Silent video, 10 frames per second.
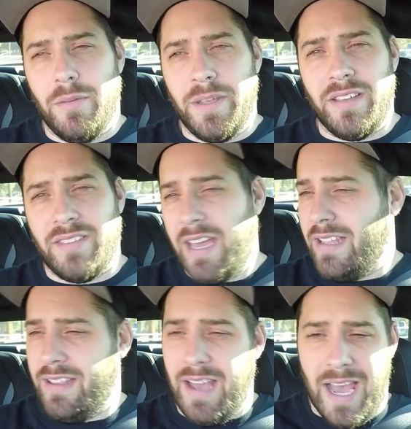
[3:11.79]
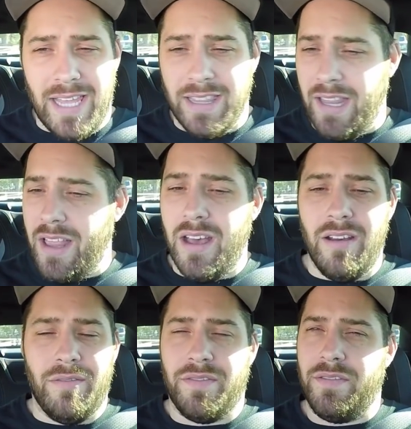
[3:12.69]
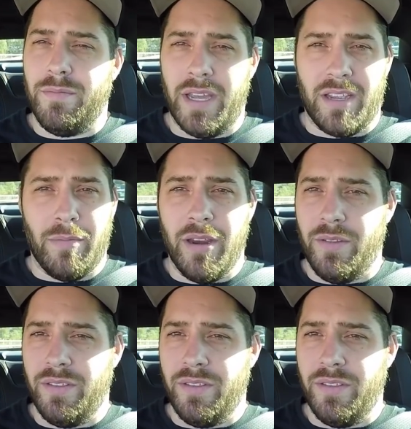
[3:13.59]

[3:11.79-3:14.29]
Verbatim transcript: because I love my Camaro.